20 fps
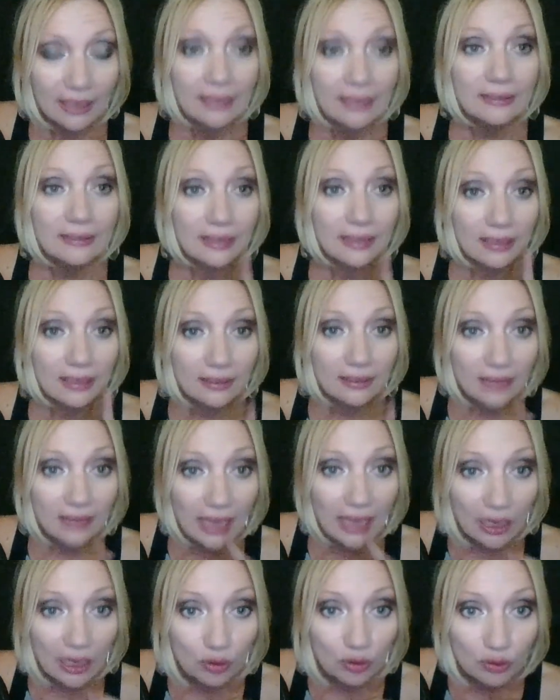the
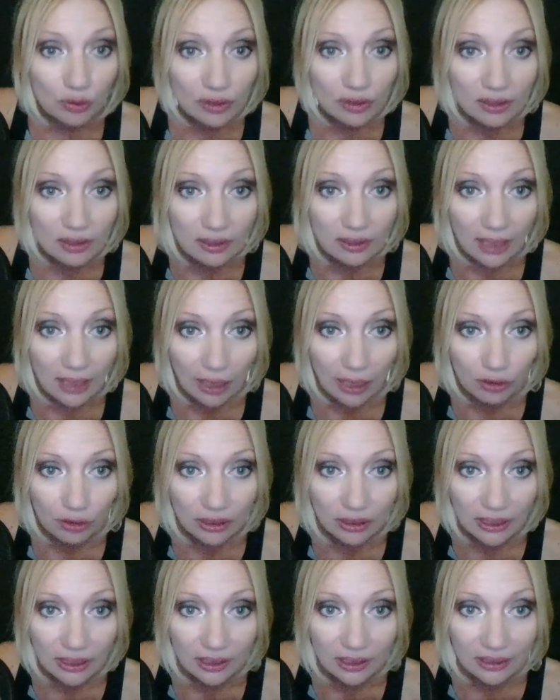clowns
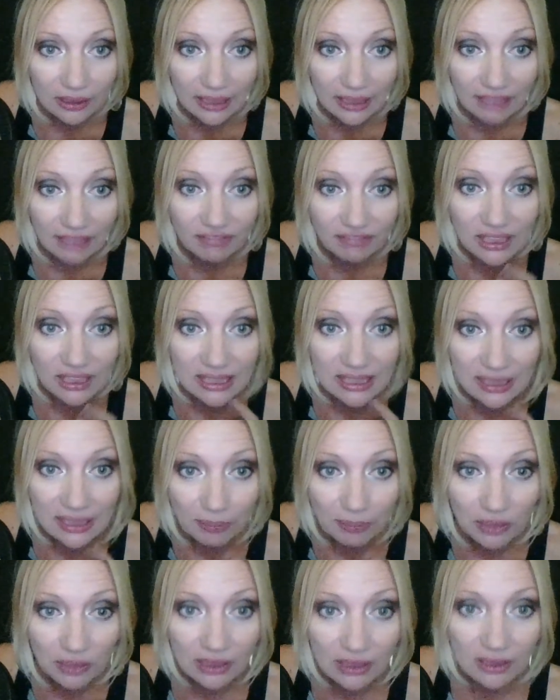out there that have
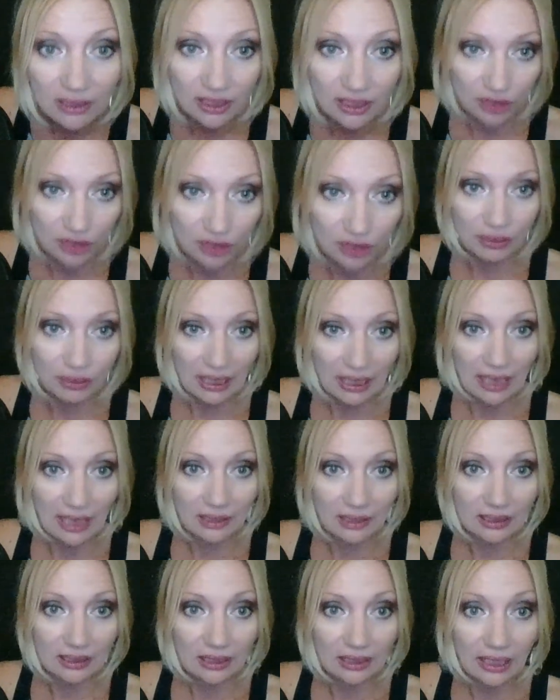accepted this
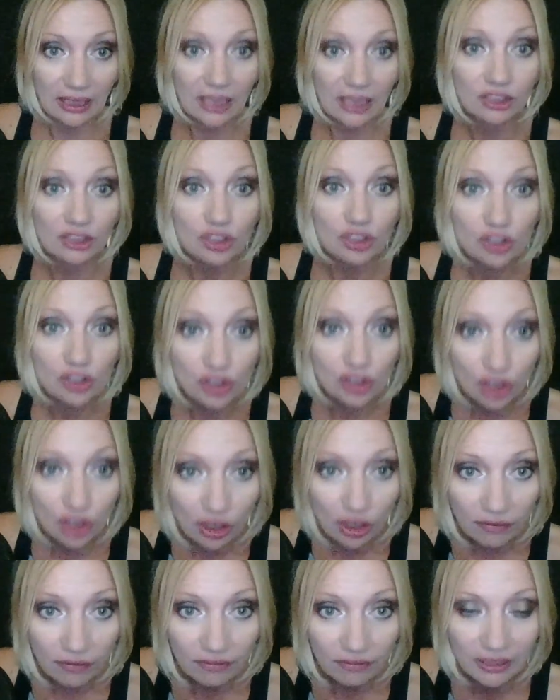reality and
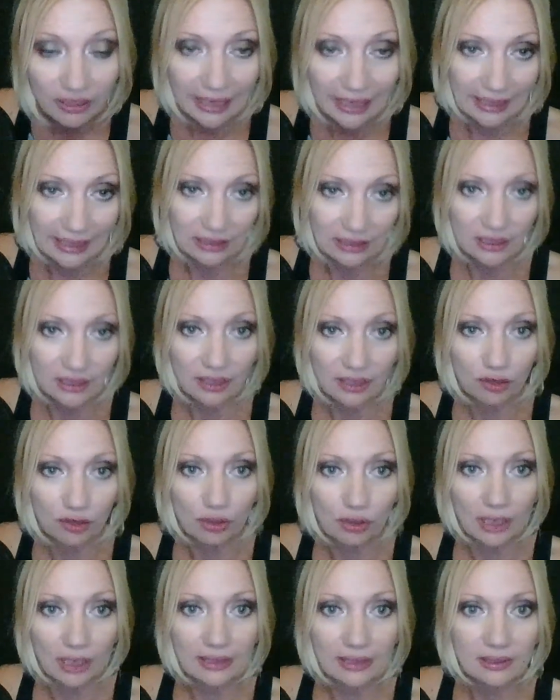serve the
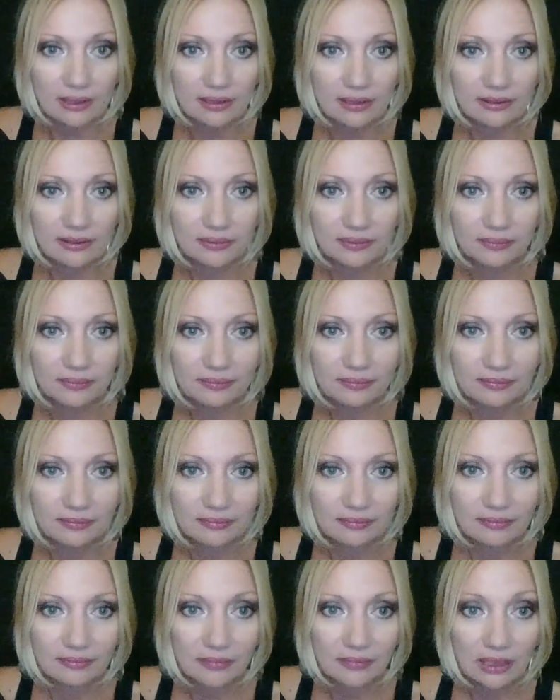Antichrist
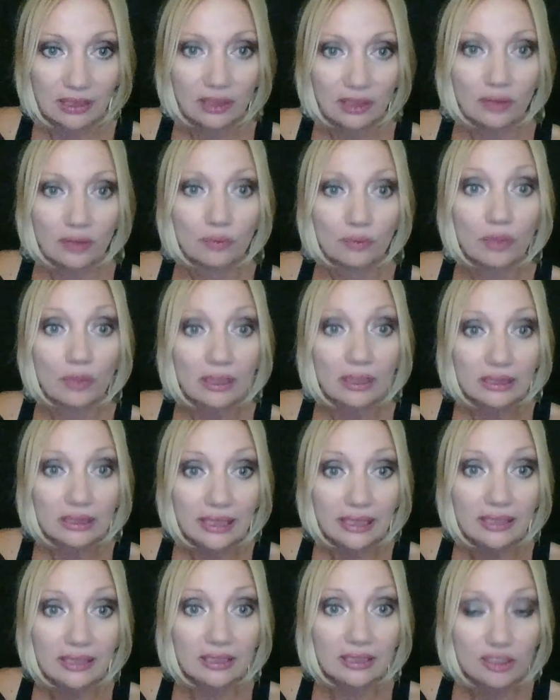will
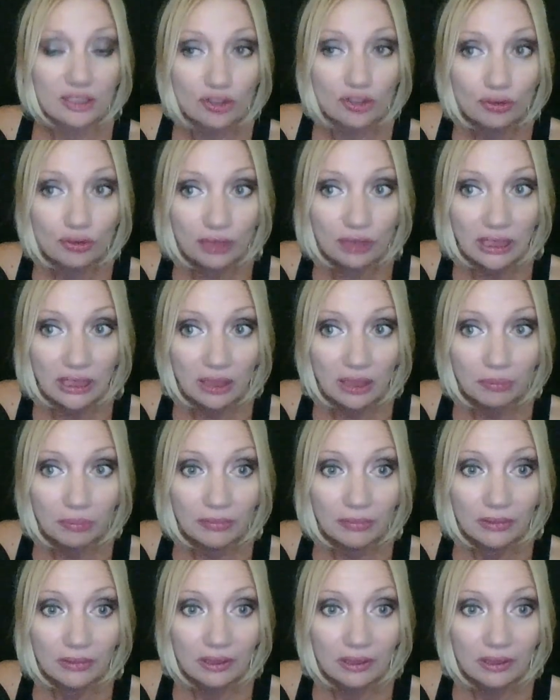yell and scream.